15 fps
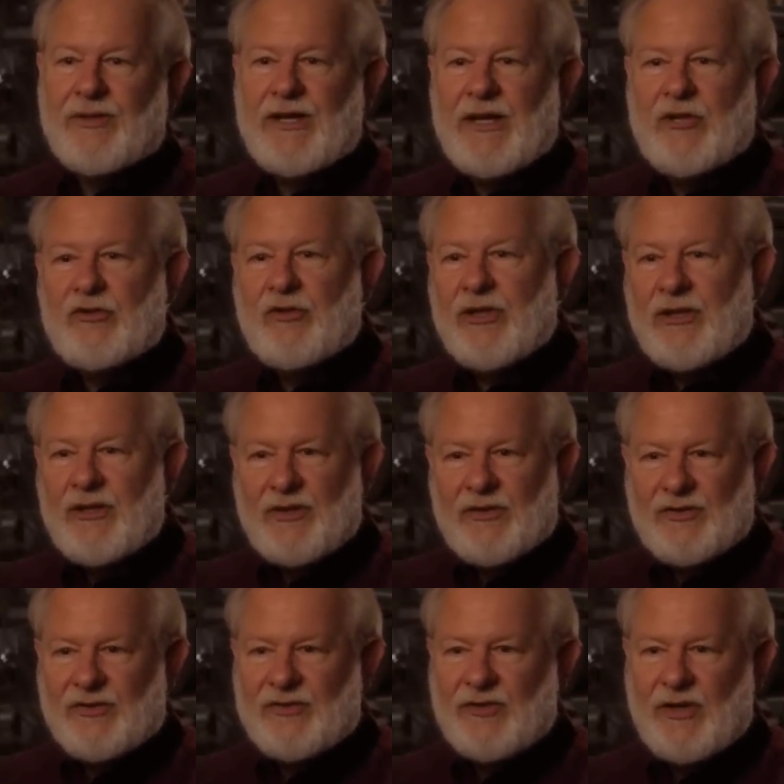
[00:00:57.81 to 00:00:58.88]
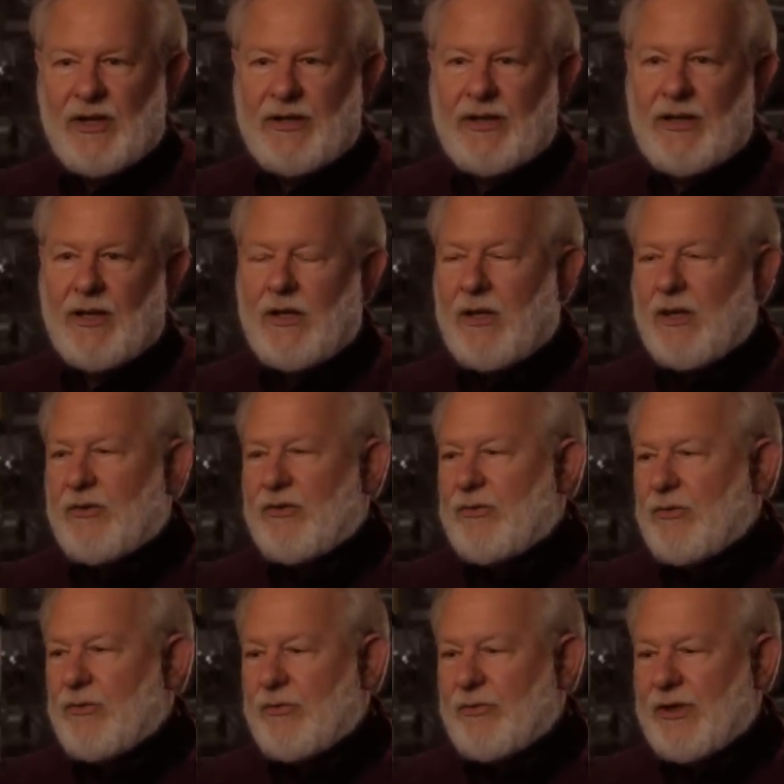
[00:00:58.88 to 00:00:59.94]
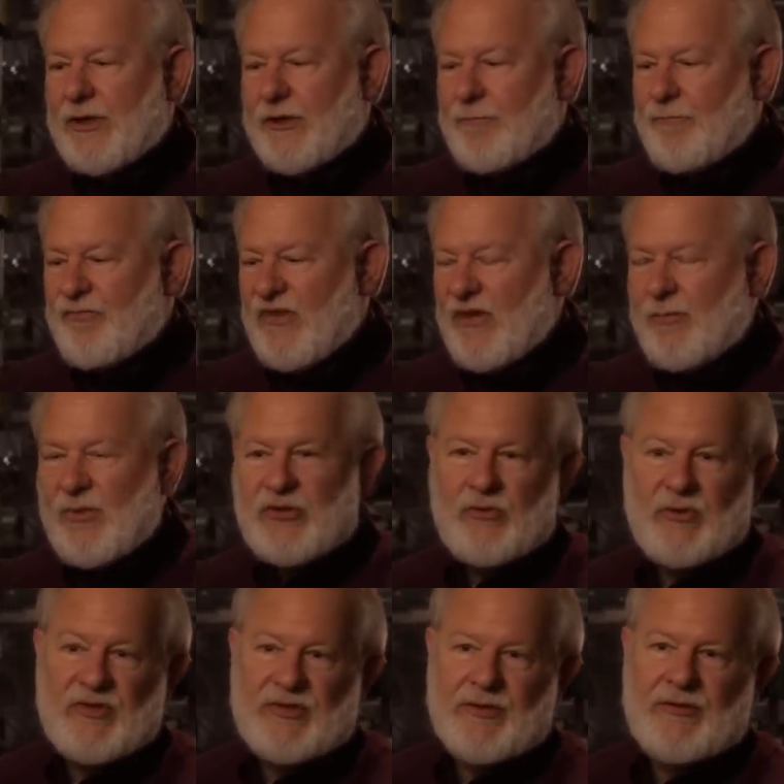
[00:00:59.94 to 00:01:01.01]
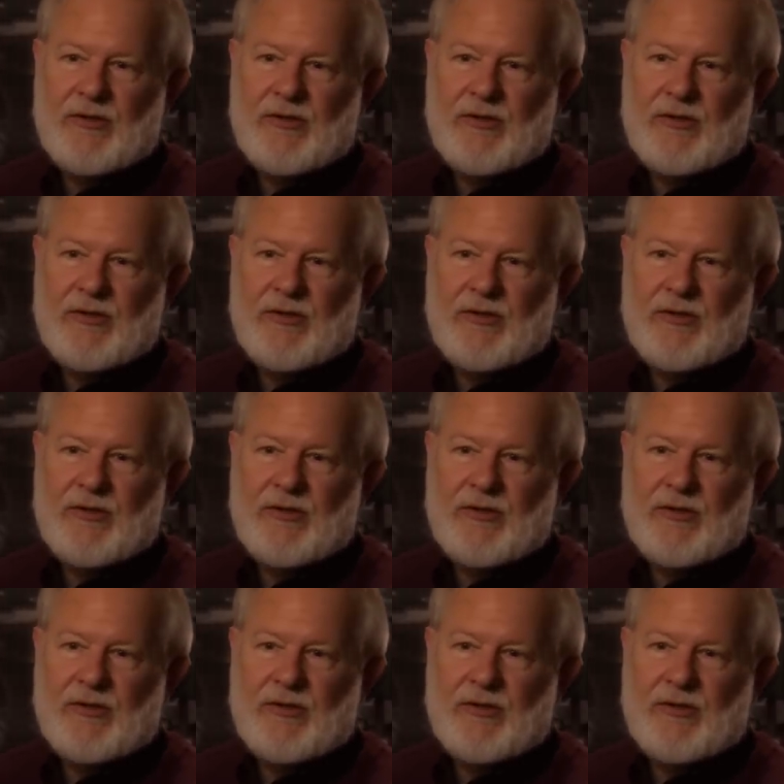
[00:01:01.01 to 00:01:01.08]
ancient Indian society to the mysteries of